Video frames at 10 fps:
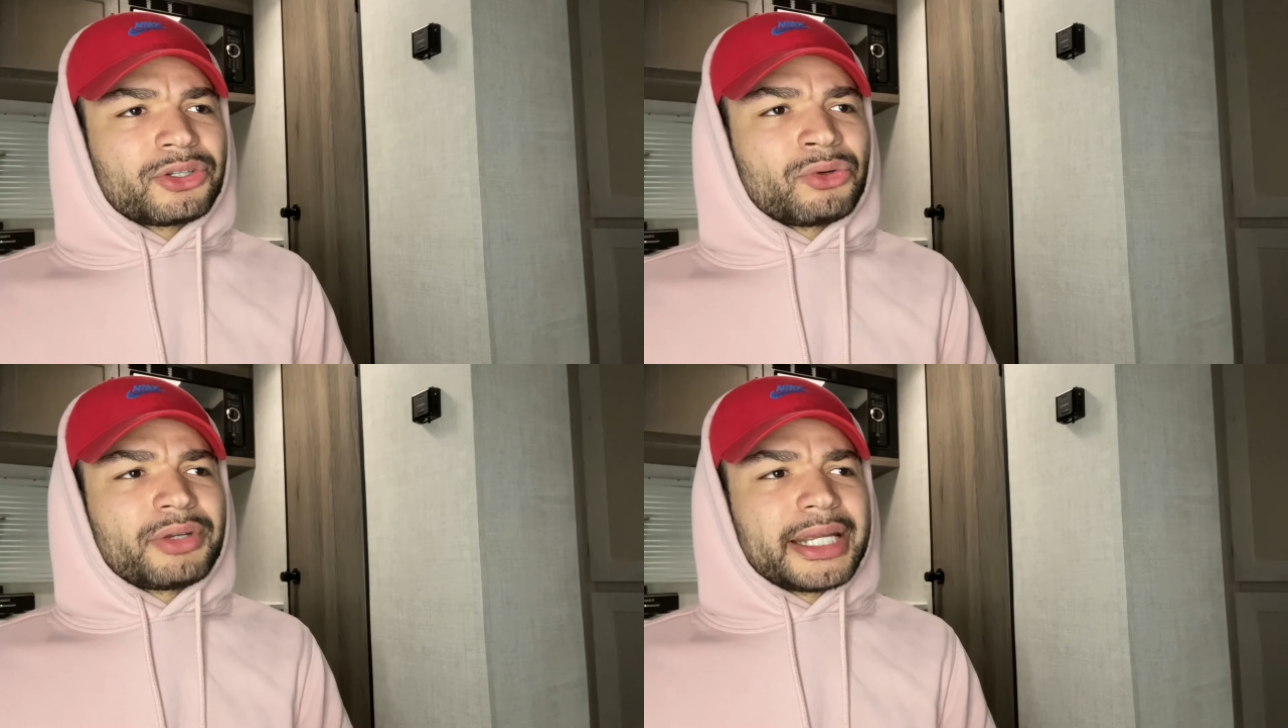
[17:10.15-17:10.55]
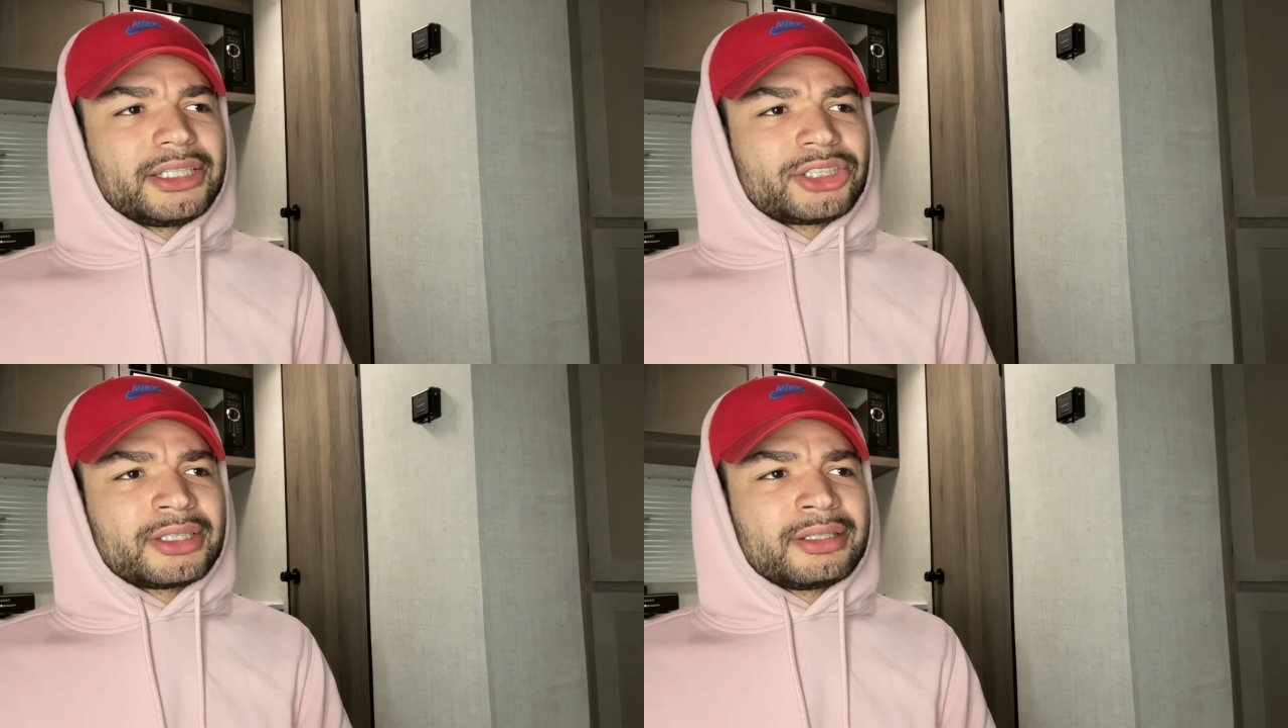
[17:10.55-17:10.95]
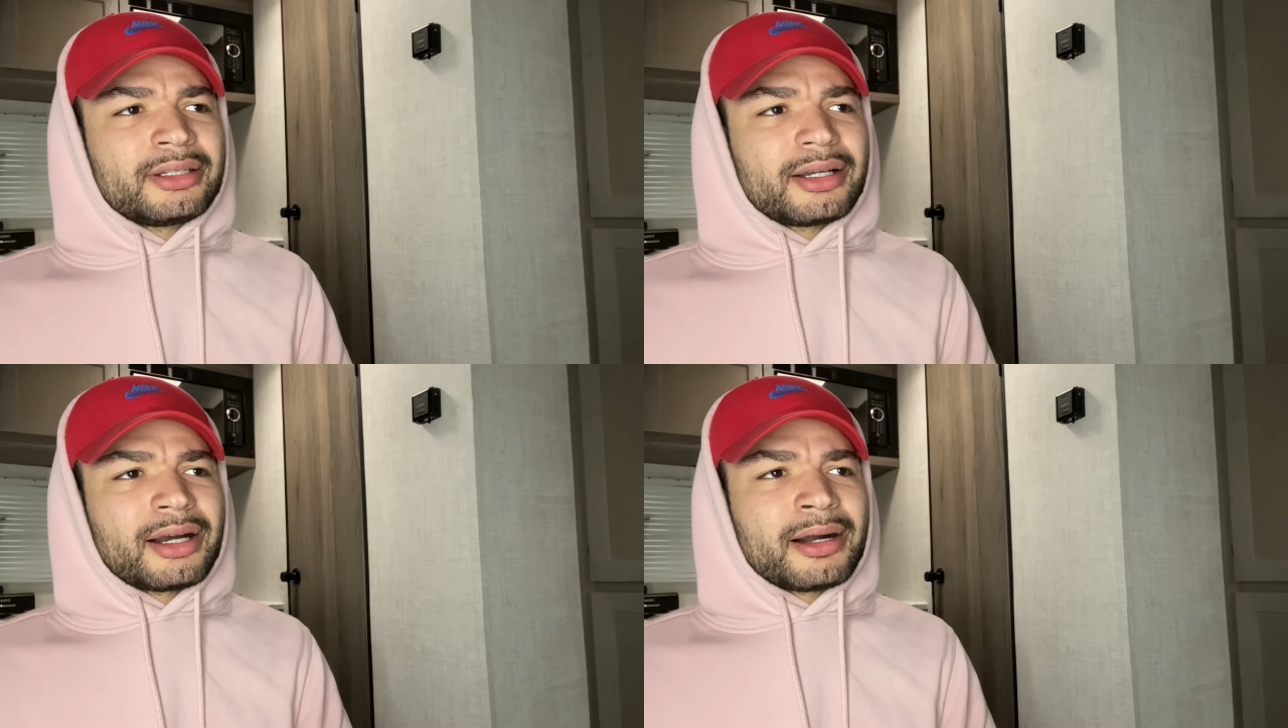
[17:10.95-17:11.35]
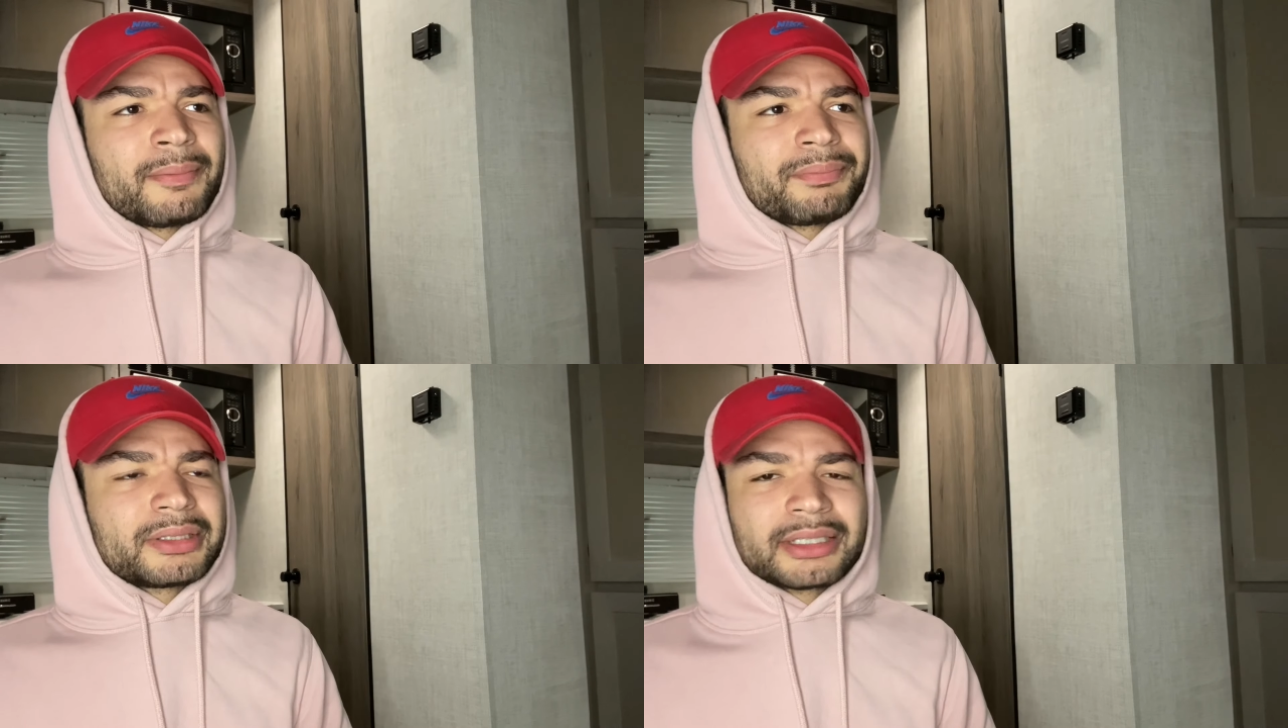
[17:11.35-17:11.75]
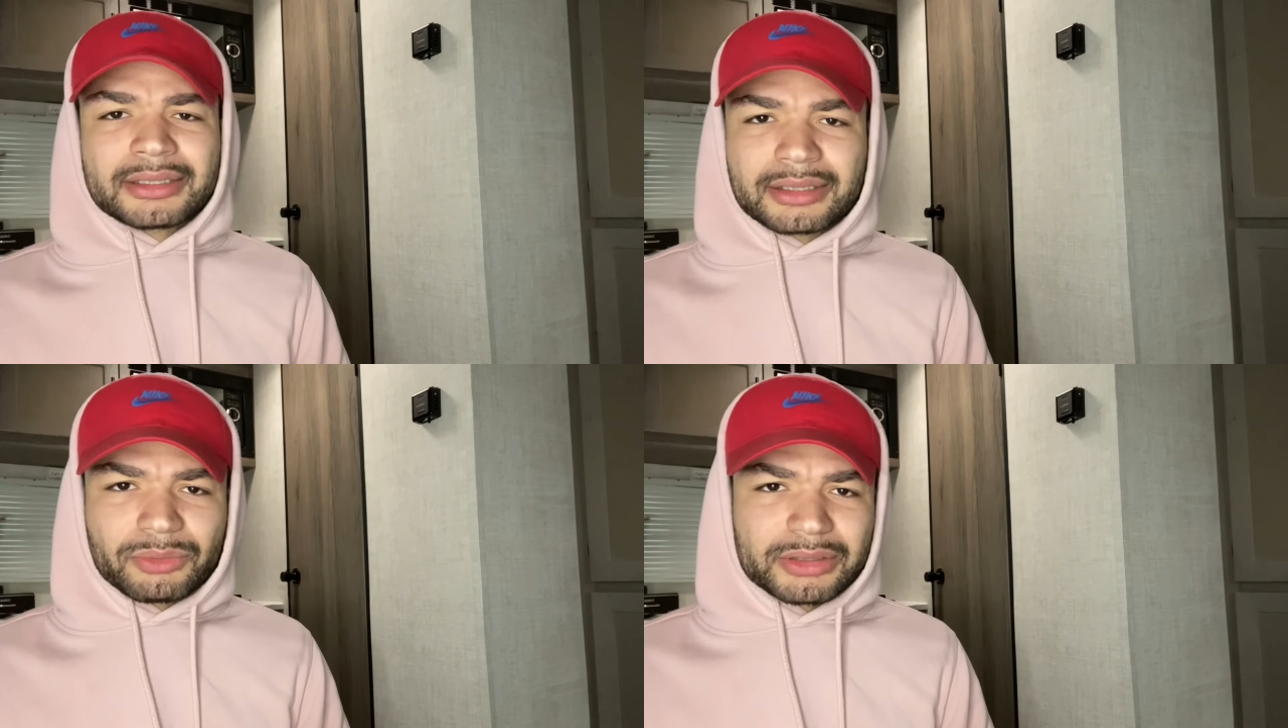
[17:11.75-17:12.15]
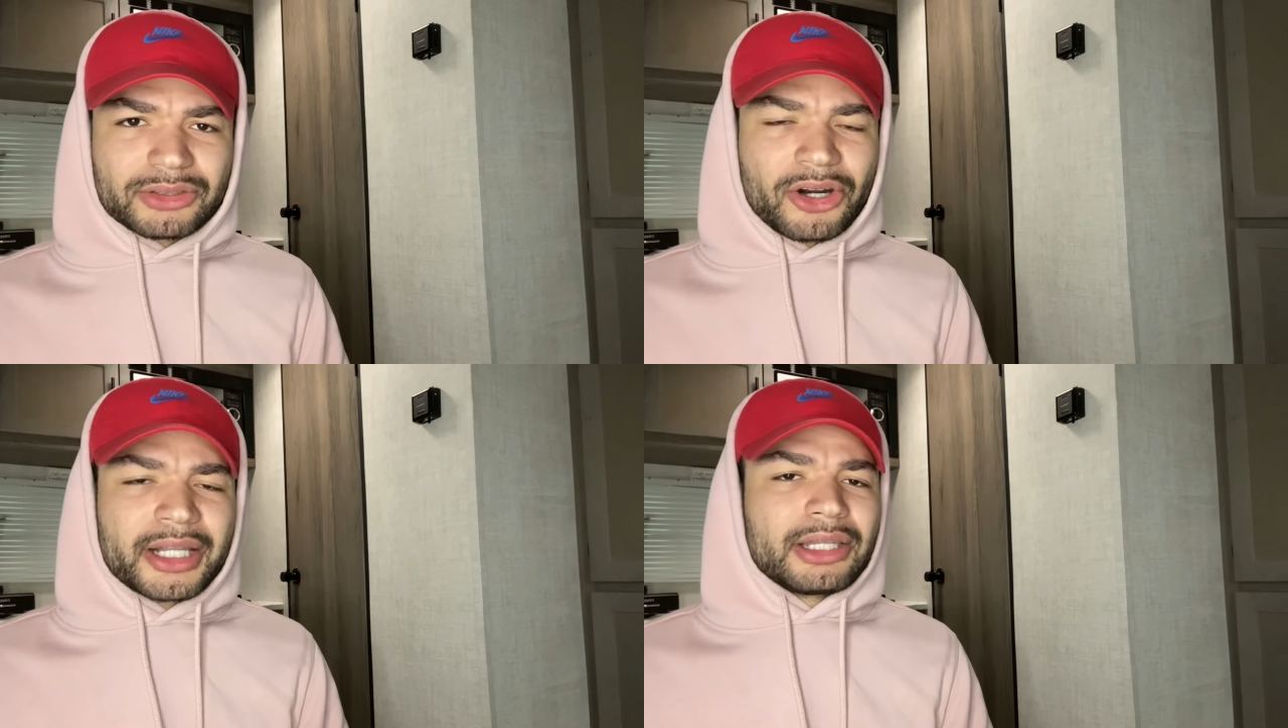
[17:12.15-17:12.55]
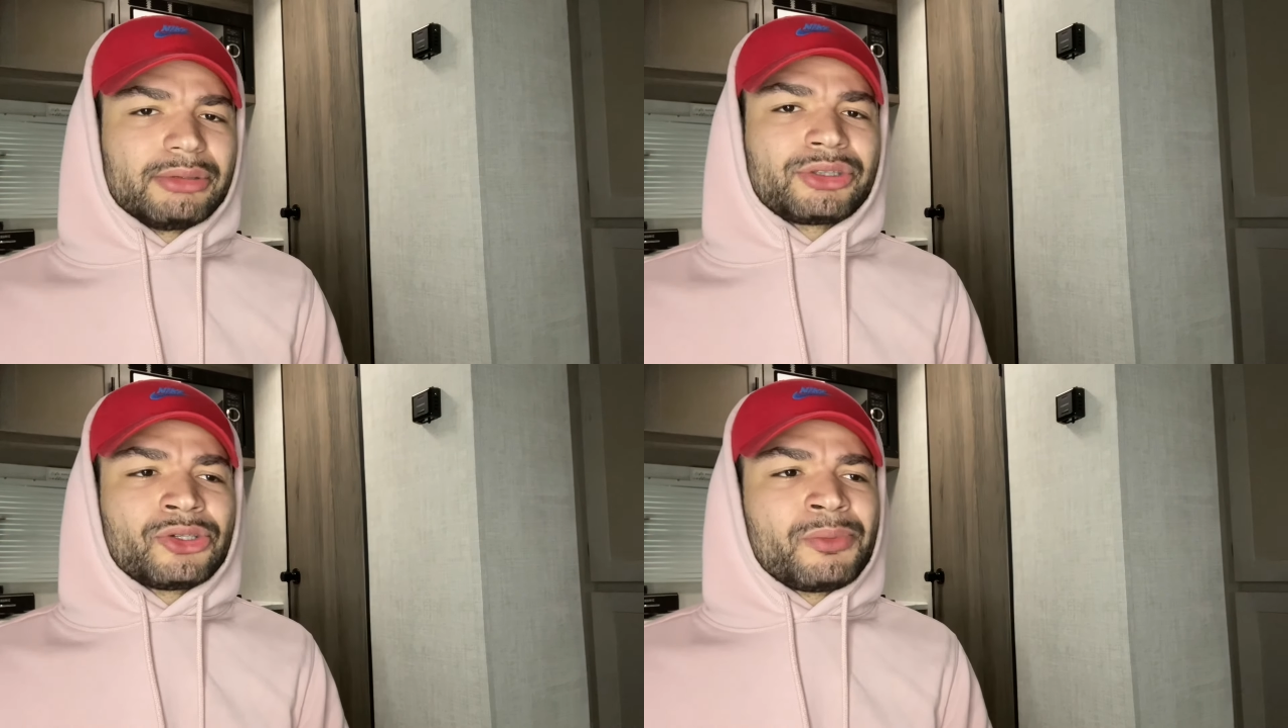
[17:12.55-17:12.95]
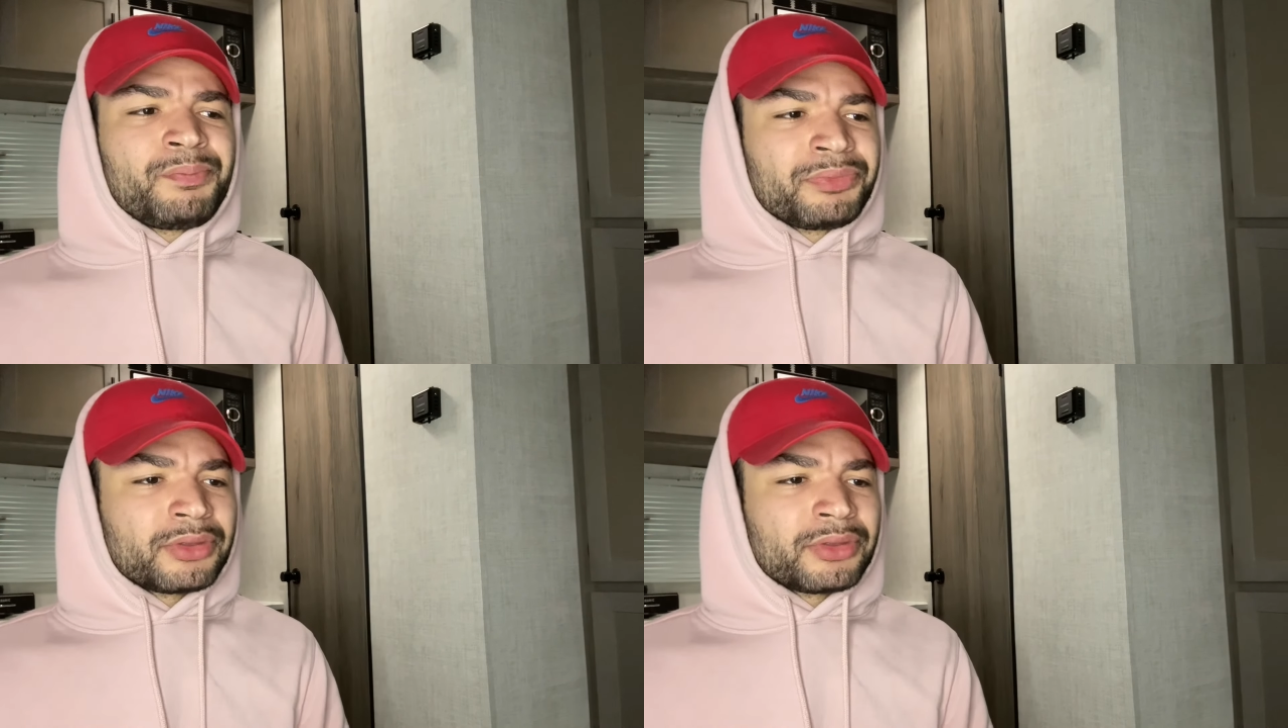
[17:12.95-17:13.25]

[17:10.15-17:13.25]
donation since we started YouTube.